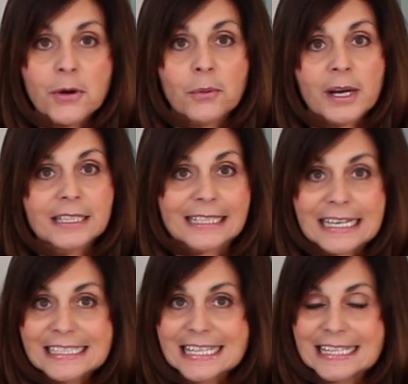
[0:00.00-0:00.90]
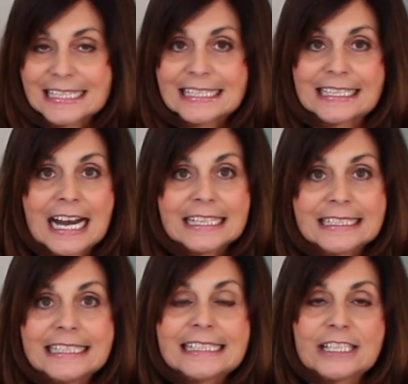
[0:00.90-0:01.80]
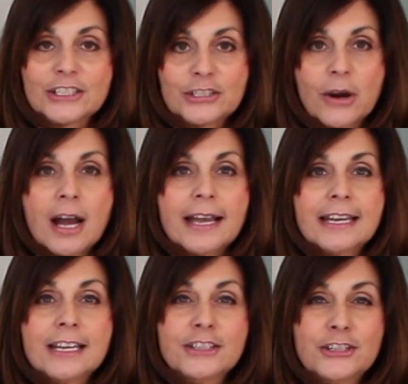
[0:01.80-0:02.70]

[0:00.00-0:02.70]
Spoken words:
Well, I got to thinking I need to try